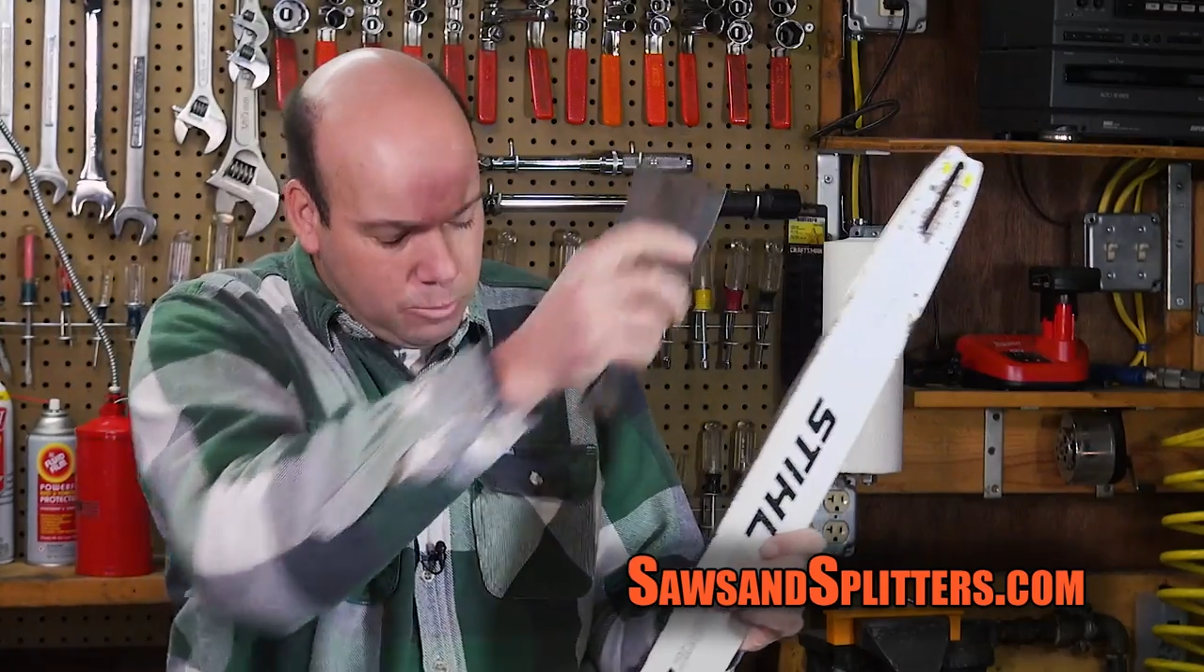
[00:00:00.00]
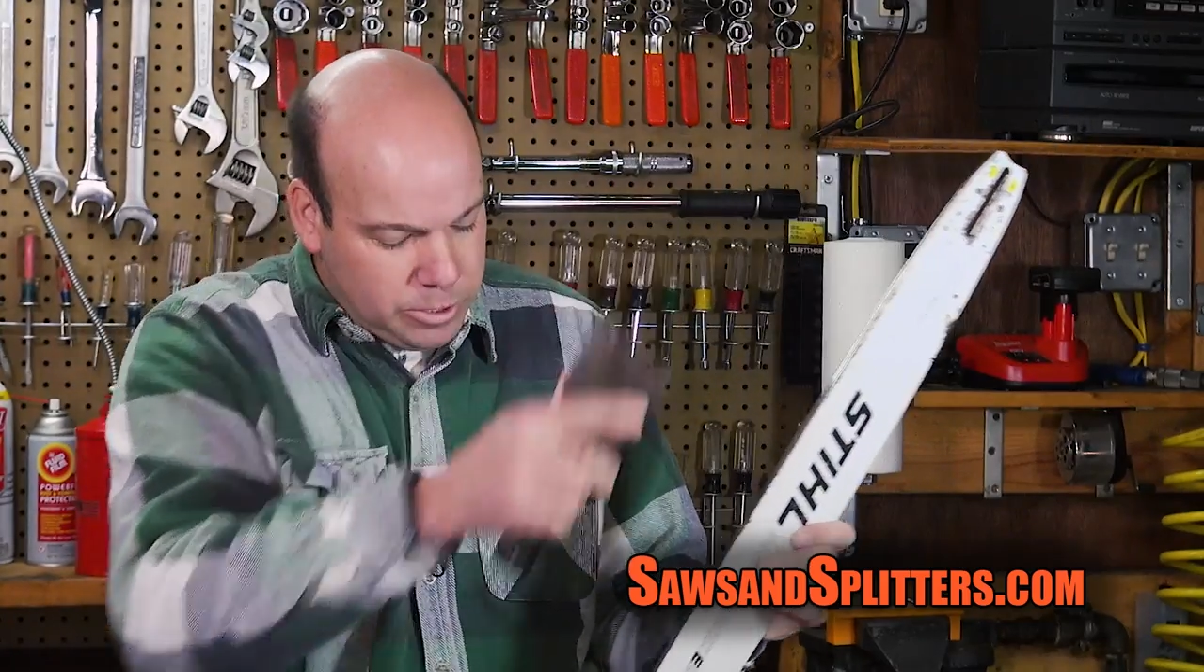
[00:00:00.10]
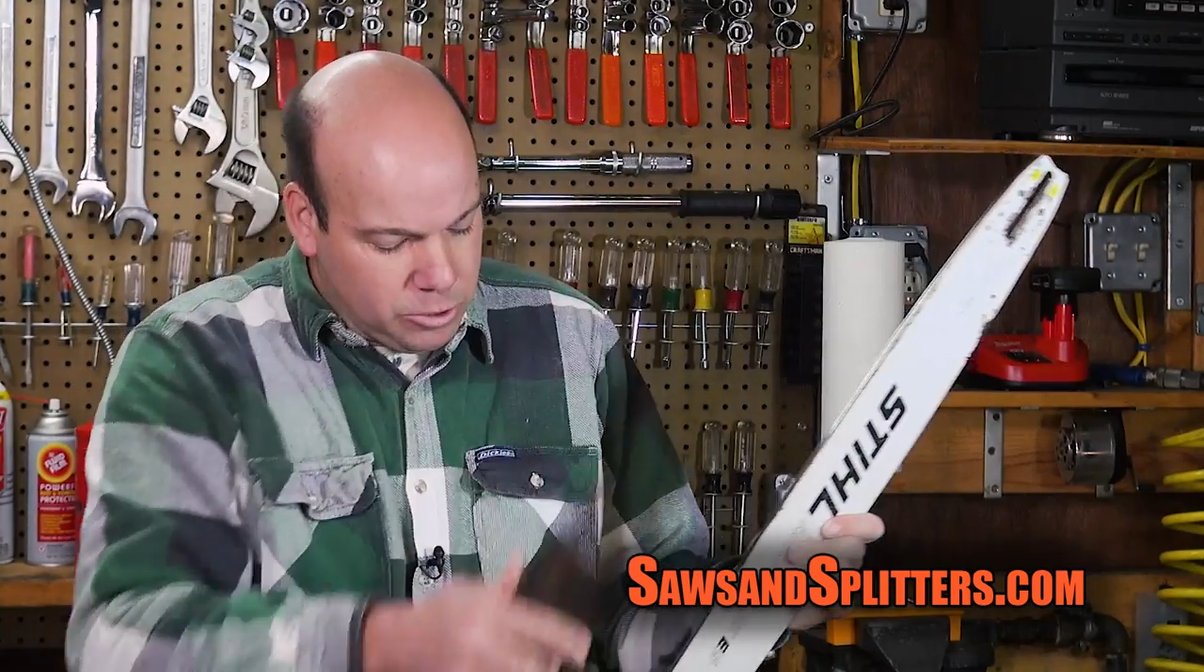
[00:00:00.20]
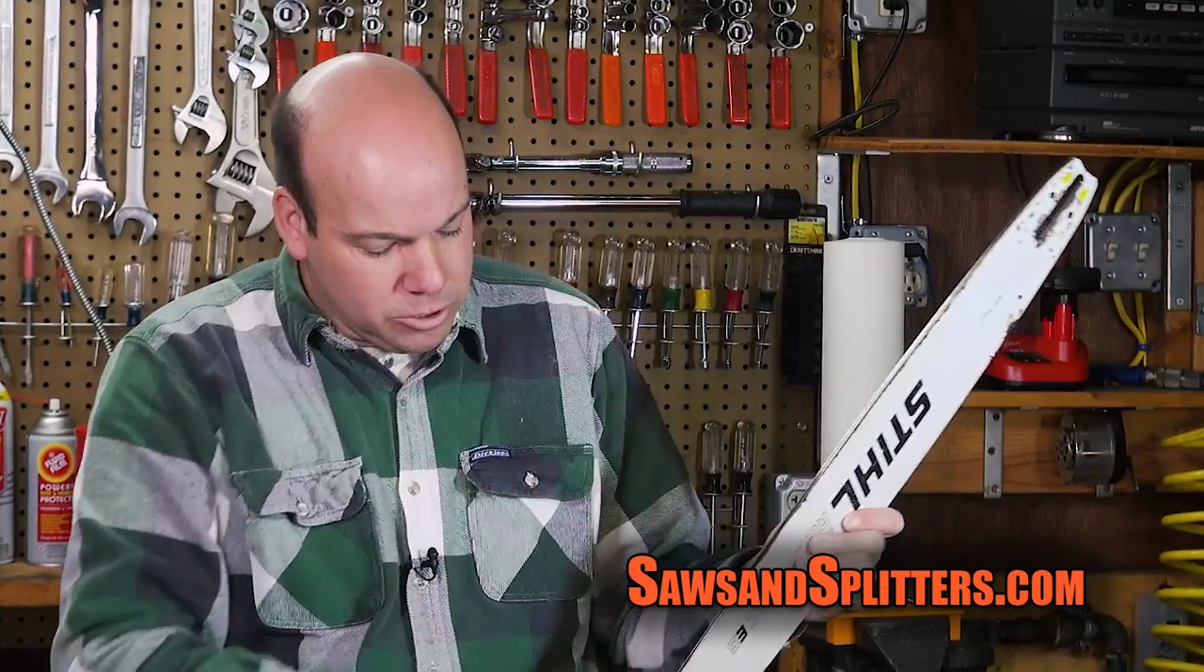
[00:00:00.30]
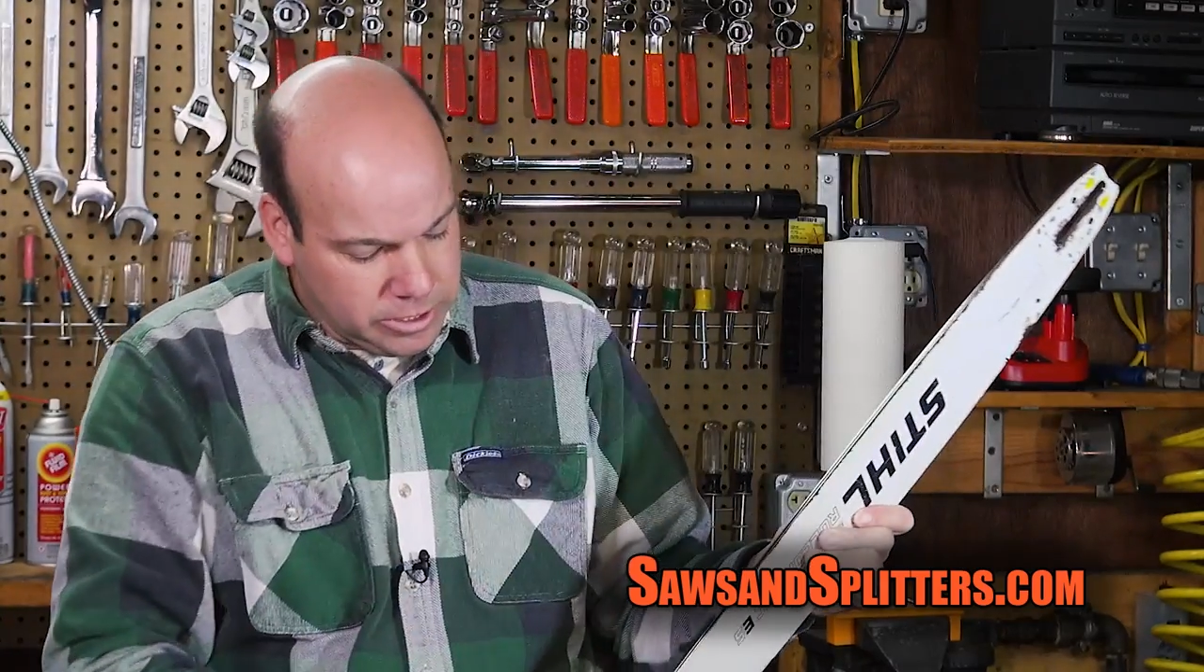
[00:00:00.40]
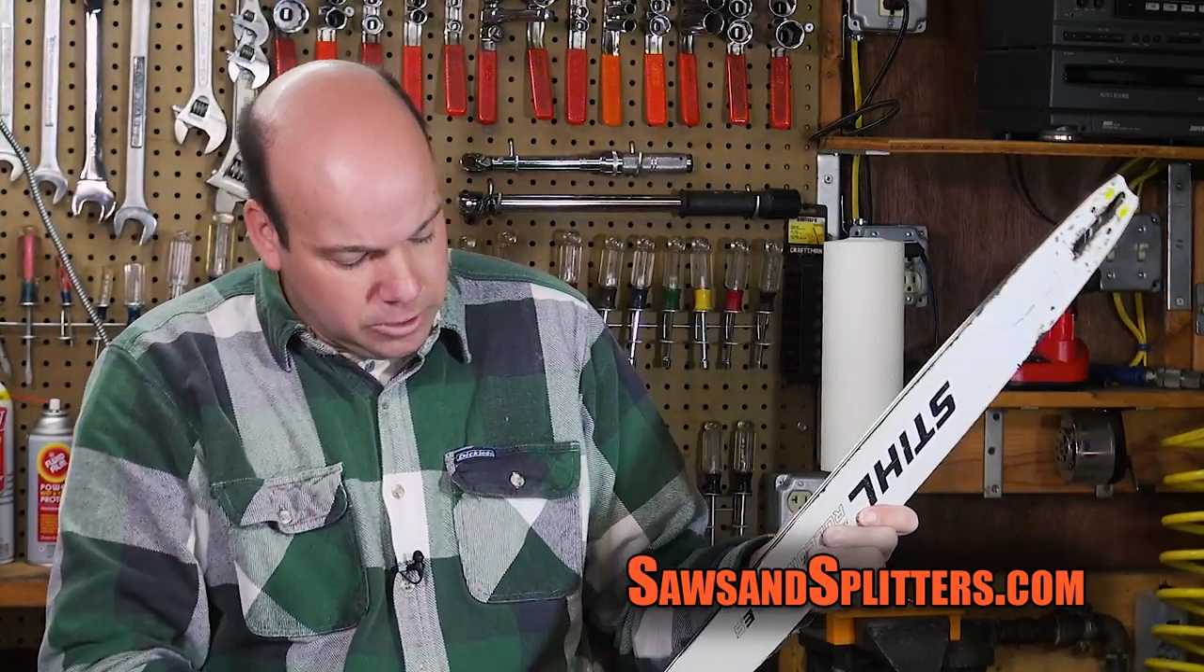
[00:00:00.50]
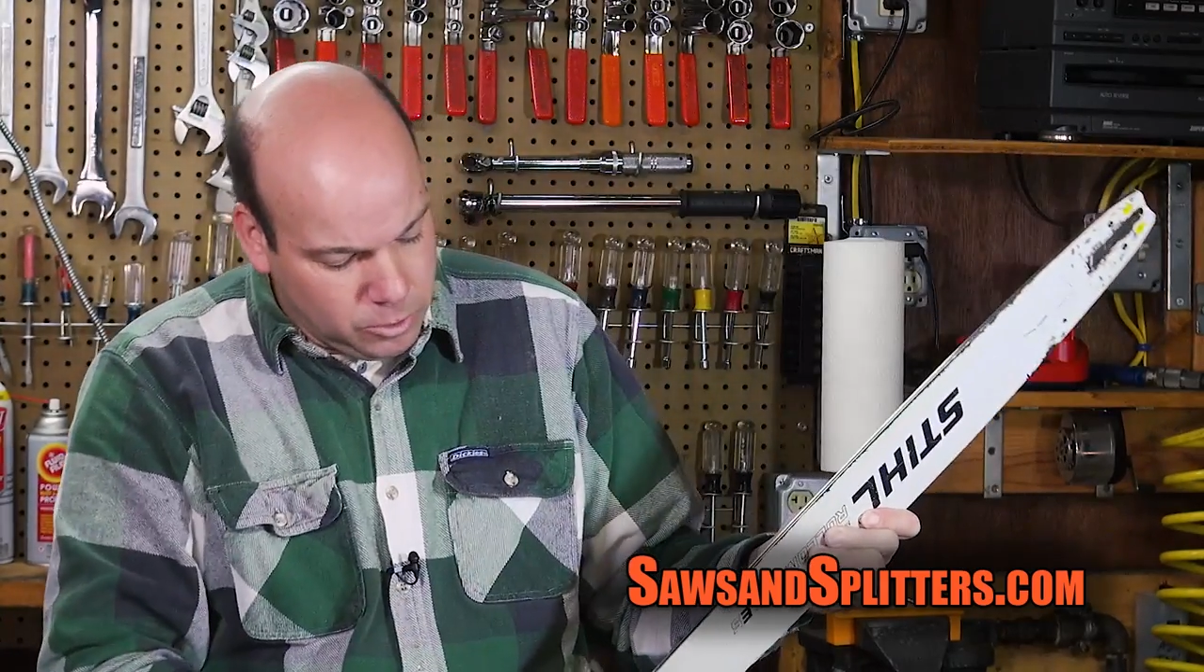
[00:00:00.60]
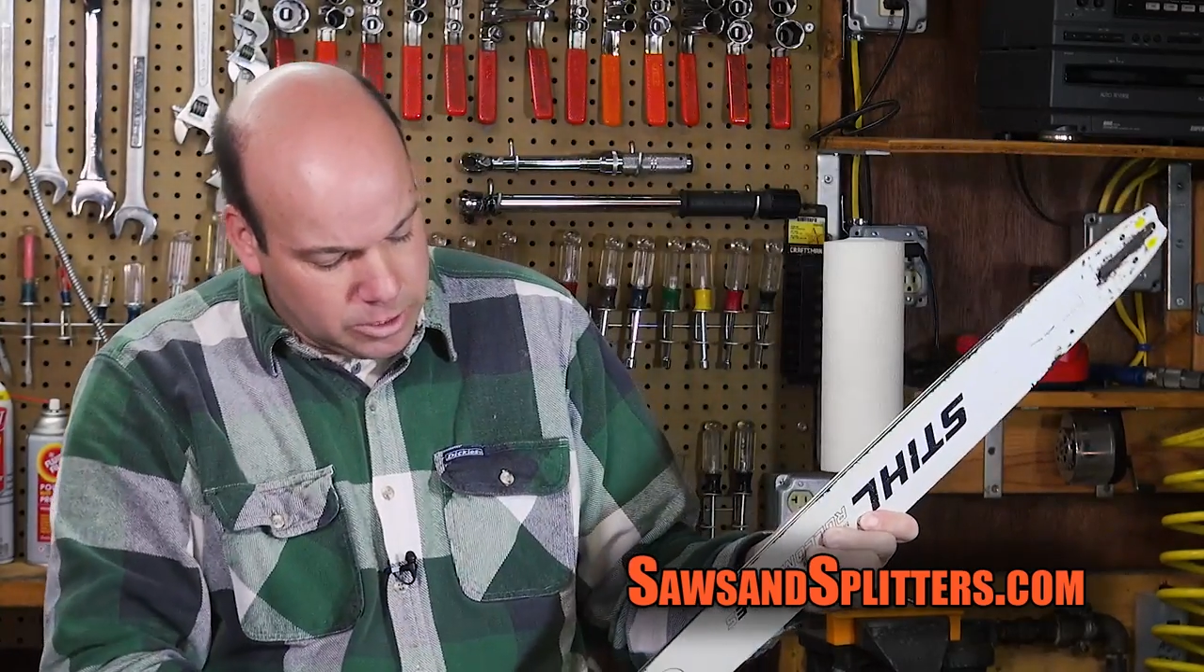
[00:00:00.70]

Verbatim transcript: will usually do